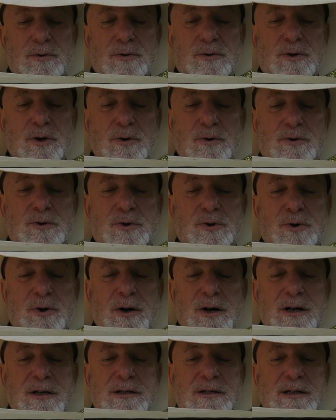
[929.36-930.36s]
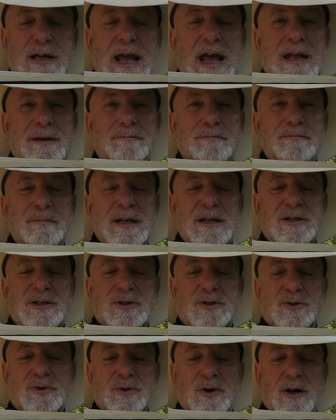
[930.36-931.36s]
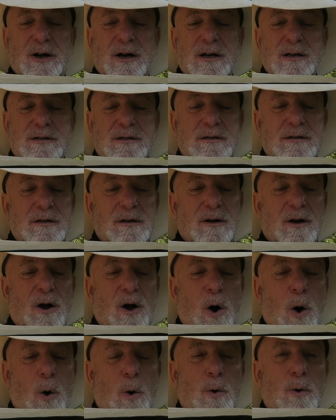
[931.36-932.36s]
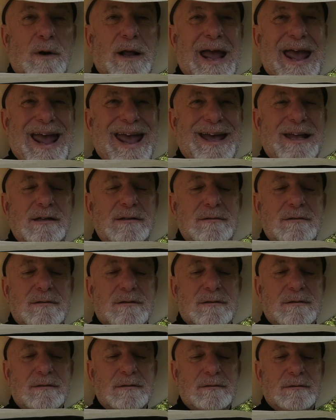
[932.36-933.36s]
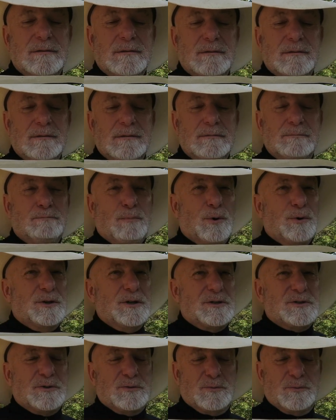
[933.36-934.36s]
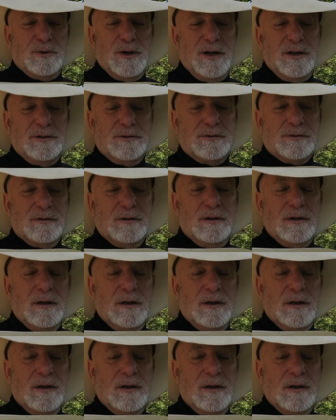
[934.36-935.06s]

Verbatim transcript: Do trust and mistrust hold hands? Boy, this is rich.